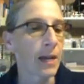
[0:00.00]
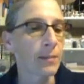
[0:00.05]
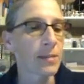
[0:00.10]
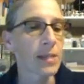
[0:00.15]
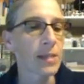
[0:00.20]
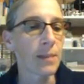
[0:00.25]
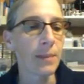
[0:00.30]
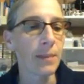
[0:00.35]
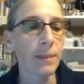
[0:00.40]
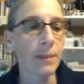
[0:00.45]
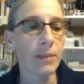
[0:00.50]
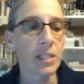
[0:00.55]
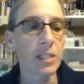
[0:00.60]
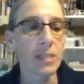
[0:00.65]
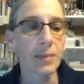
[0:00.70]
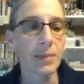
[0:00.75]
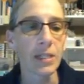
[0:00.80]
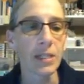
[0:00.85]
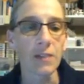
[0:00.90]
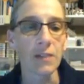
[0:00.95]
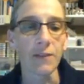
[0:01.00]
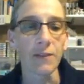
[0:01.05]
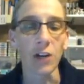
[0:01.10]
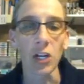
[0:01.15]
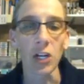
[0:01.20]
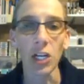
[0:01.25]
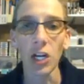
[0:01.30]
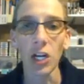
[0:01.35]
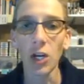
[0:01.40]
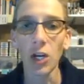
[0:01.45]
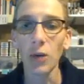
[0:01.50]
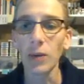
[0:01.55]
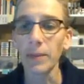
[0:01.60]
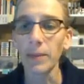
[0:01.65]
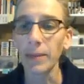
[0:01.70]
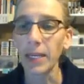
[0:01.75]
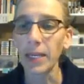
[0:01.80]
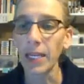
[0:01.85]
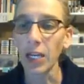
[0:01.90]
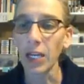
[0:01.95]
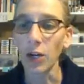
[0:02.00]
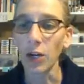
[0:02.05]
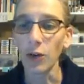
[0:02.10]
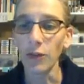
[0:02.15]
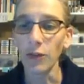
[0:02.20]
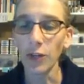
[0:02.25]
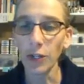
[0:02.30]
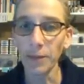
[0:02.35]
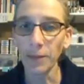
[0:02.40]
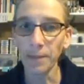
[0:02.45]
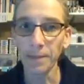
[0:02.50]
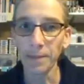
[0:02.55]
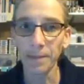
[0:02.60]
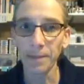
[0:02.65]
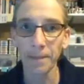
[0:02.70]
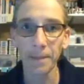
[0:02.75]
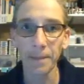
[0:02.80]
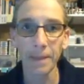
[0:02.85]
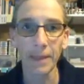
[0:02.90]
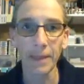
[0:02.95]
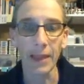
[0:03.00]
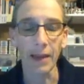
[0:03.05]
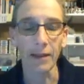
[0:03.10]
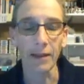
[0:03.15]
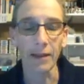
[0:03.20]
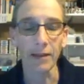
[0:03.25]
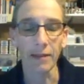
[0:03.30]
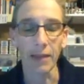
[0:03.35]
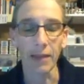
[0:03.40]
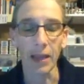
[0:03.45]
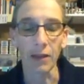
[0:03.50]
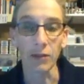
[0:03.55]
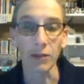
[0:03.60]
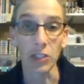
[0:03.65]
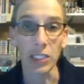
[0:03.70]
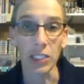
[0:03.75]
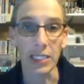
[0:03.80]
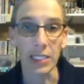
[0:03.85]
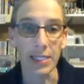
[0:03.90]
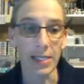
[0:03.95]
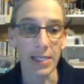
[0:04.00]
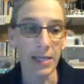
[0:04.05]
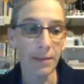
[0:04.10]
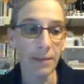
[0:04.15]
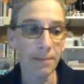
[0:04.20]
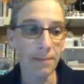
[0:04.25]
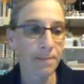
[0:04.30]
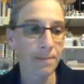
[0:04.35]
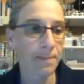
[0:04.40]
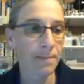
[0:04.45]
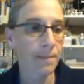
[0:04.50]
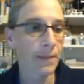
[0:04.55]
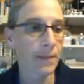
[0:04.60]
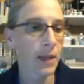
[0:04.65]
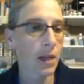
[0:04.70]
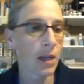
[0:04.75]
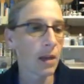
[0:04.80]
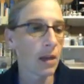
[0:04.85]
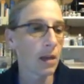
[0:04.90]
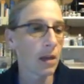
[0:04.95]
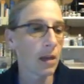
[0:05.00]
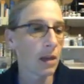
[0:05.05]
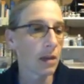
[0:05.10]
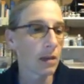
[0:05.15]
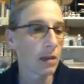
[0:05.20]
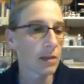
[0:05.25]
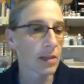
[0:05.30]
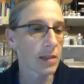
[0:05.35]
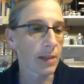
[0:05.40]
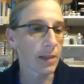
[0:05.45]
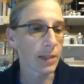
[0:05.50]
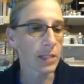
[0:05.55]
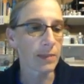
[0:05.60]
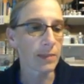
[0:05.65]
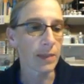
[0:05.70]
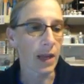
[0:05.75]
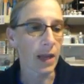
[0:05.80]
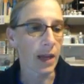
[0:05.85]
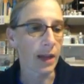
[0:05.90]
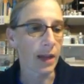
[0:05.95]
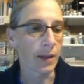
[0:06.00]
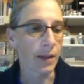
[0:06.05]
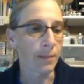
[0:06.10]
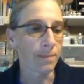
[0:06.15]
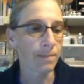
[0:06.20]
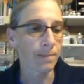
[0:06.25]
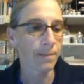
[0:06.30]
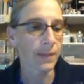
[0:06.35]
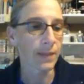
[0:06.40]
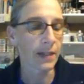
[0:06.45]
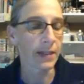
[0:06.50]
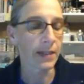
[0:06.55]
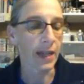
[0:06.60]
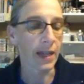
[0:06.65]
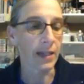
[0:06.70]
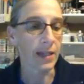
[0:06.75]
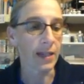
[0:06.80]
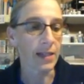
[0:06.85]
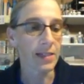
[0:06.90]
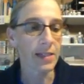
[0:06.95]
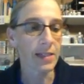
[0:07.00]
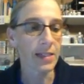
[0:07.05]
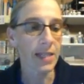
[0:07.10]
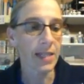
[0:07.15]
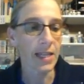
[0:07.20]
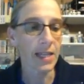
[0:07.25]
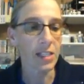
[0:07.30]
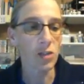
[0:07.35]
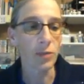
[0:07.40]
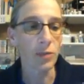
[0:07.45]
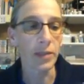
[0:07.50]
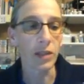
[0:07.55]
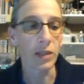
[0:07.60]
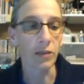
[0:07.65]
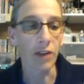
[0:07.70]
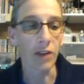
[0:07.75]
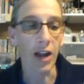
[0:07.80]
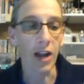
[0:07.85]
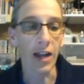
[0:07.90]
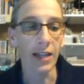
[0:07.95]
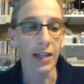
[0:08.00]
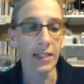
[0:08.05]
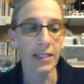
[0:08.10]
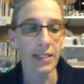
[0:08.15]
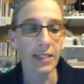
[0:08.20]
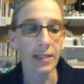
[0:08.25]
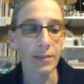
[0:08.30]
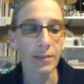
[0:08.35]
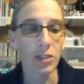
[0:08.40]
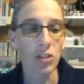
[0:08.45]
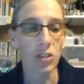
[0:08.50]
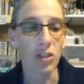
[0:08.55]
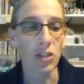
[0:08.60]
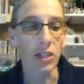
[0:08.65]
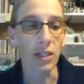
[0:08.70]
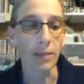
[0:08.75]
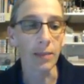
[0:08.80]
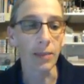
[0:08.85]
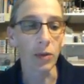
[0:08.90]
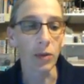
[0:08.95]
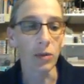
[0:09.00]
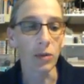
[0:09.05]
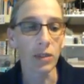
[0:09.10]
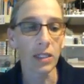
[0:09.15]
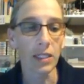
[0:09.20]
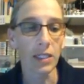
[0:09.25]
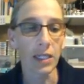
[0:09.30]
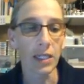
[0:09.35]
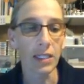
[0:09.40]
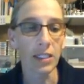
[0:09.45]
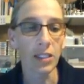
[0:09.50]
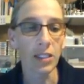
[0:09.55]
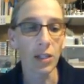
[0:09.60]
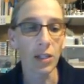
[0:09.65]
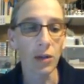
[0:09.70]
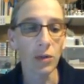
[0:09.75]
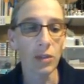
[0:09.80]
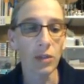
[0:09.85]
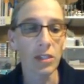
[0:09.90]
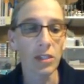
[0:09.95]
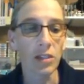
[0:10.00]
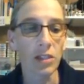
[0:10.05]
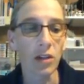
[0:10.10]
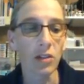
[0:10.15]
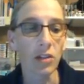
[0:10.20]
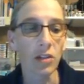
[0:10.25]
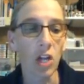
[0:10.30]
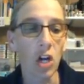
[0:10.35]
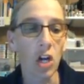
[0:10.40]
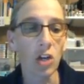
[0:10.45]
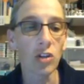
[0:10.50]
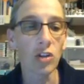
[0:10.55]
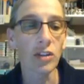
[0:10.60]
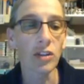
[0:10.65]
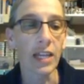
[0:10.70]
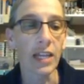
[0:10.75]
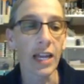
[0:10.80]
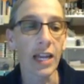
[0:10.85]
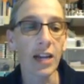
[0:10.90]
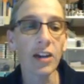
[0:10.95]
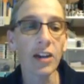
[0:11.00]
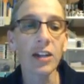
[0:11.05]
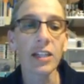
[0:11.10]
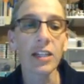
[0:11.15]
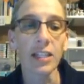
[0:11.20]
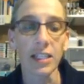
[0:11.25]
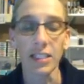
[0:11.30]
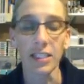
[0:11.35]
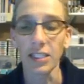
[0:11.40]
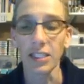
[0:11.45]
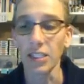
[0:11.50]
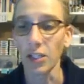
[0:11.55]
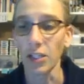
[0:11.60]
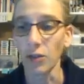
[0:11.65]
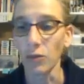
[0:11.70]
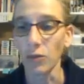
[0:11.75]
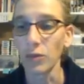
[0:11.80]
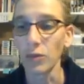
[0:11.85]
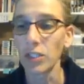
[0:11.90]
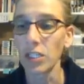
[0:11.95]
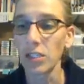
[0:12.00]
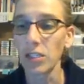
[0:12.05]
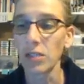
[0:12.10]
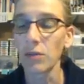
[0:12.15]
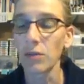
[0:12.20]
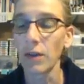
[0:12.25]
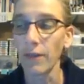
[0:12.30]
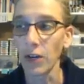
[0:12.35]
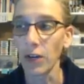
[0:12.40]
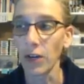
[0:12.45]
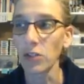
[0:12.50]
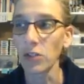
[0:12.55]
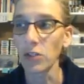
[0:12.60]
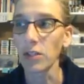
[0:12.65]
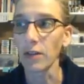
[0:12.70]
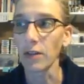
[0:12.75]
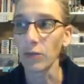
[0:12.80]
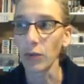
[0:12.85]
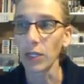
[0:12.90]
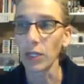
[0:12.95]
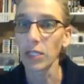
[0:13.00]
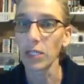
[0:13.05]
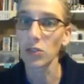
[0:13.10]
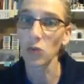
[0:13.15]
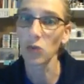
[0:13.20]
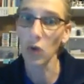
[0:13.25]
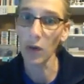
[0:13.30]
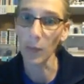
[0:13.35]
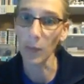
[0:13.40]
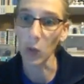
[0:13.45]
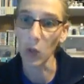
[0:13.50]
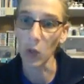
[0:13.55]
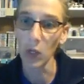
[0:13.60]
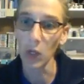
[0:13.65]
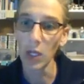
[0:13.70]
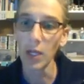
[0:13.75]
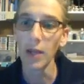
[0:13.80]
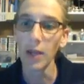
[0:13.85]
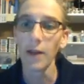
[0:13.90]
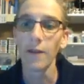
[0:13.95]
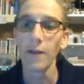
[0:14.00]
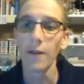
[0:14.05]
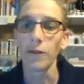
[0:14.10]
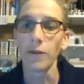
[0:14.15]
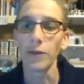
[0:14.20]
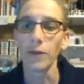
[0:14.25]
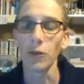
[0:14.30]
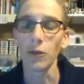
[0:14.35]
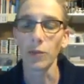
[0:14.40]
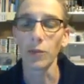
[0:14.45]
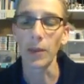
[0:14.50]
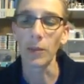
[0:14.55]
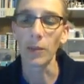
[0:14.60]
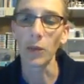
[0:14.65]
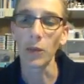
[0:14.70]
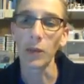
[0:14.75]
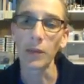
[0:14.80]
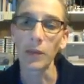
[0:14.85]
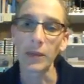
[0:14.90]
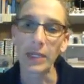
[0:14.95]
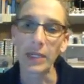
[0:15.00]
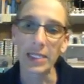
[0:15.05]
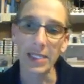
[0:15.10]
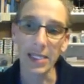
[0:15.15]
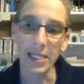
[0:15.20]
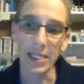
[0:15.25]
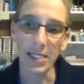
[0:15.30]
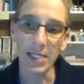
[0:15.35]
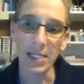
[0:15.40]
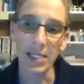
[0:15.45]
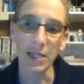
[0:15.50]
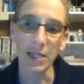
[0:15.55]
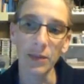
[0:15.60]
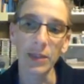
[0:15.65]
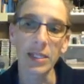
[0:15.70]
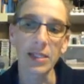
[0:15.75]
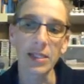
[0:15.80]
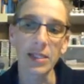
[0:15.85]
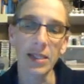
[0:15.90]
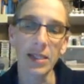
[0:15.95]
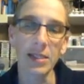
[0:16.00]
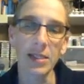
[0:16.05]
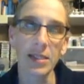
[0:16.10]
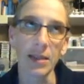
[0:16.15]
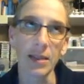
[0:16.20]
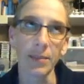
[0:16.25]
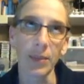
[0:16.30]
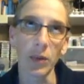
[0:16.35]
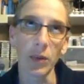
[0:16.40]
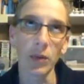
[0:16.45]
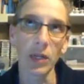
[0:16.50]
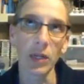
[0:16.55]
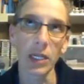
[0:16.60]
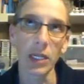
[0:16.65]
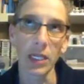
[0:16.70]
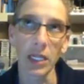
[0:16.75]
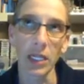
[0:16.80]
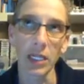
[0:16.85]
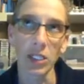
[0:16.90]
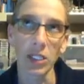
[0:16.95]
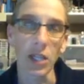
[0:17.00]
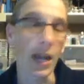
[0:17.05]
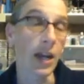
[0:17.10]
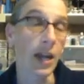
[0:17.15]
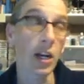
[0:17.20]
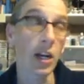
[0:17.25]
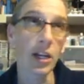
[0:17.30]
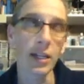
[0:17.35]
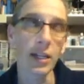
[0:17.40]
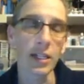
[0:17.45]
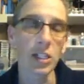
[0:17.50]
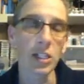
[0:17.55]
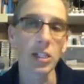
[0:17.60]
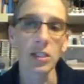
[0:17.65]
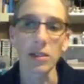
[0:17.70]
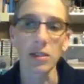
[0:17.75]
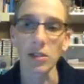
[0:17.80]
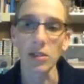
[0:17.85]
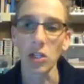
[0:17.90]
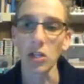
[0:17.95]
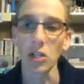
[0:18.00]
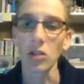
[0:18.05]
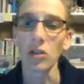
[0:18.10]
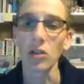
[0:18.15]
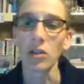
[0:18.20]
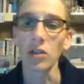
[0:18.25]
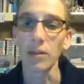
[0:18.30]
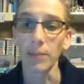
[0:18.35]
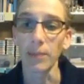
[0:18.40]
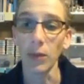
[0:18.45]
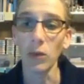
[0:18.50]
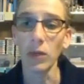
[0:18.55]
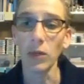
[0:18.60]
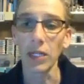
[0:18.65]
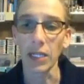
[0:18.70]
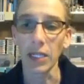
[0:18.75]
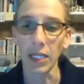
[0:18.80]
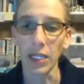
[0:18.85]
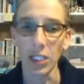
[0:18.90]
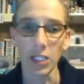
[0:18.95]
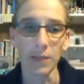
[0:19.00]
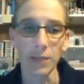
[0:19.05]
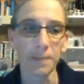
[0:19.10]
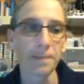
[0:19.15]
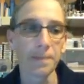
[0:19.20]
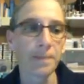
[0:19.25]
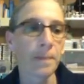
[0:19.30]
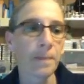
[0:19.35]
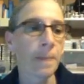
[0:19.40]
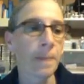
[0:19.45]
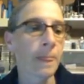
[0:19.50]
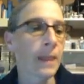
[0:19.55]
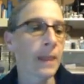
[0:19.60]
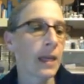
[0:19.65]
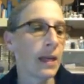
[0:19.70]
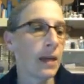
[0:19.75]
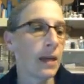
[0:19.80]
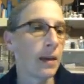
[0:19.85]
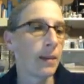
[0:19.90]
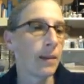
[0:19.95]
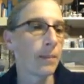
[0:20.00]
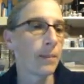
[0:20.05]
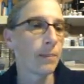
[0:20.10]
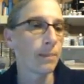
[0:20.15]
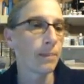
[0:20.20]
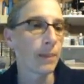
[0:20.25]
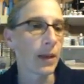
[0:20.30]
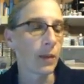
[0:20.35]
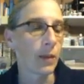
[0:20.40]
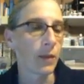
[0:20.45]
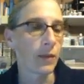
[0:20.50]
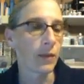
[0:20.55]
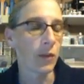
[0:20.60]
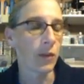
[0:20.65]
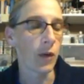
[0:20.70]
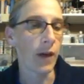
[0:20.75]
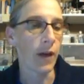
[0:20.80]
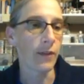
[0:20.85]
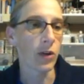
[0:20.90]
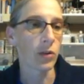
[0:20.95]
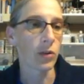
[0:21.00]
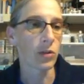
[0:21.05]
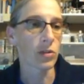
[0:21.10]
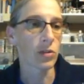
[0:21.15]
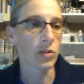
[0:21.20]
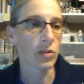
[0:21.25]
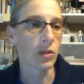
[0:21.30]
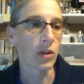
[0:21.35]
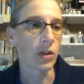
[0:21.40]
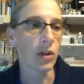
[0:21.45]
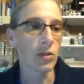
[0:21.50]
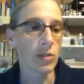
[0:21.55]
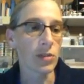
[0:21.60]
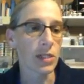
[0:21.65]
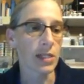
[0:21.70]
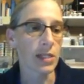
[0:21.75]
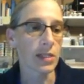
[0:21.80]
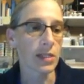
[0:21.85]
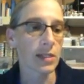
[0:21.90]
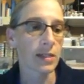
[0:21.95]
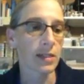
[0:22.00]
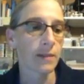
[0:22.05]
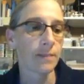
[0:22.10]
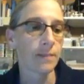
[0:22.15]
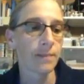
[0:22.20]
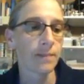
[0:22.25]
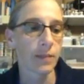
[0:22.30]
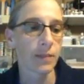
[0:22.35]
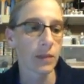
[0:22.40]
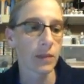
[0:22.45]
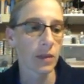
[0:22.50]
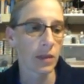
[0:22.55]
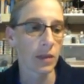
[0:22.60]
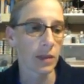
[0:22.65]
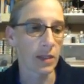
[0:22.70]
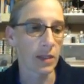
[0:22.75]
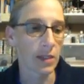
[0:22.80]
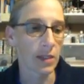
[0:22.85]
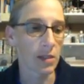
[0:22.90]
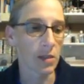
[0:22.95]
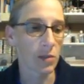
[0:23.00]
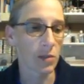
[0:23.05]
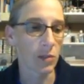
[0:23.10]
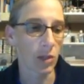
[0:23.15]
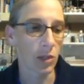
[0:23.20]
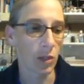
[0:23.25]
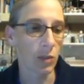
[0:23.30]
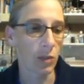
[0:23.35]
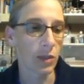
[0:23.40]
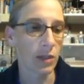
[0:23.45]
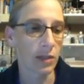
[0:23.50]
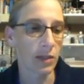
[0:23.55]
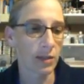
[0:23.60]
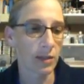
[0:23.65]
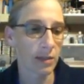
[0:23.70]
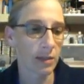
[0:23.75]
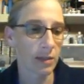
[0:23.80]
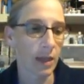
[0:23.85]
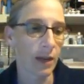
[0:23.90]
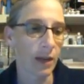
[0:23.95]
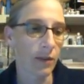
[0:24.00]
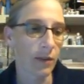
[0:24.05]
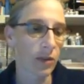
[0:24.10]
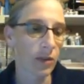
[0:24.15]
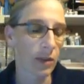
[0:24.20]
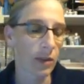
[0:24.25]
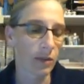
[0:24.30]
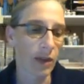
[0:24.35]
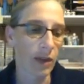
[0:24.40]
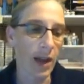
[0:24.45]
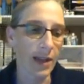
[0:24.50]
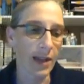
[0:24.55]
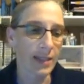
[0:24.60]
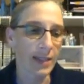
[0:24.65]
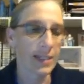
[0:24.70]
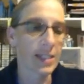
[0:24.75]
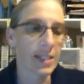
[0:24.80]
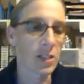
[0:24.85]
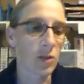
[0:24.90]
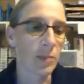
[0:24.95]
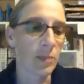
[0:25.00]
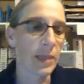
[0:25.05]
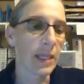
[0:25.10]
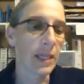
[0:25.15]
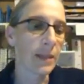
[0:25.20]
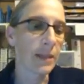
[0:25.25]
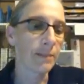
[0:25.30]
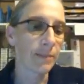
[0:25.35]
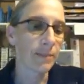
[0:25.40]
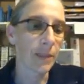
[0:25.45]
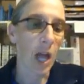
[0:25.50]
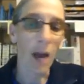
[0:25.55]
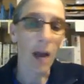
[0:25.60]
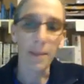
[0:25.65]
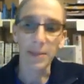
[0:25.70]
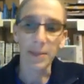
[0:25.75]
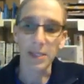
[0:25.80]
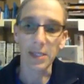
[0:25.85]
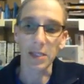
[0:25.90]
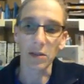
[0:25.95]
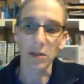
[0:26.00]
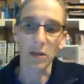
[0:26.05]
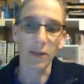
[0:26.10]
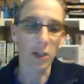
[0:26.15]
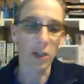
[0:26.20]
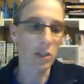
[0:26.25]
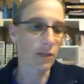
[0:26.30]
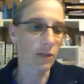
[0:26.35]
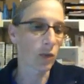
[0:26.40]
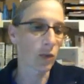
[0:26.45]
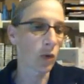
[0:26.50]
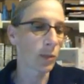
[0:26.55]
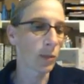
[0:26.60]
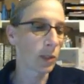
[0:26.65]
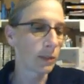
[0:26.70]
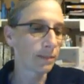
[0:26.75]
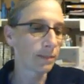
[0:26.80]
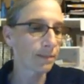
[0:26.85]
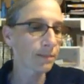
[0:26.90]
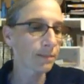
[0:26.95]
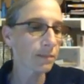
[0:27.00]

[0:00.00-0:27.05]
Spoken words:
Some people experience vertigo when bending over. They get real dizzy. Some diagnostic tests would be the Rhine to demonstrate that bone conducted tone is heard longer than air conducted tone, which is the reverse of what is normal. If you remember when we discussed we discussed that air conduction is longer than bone conduction. But if you have otosclerosis, you would discover the Rhine test would be the opposite, the reverse of normal.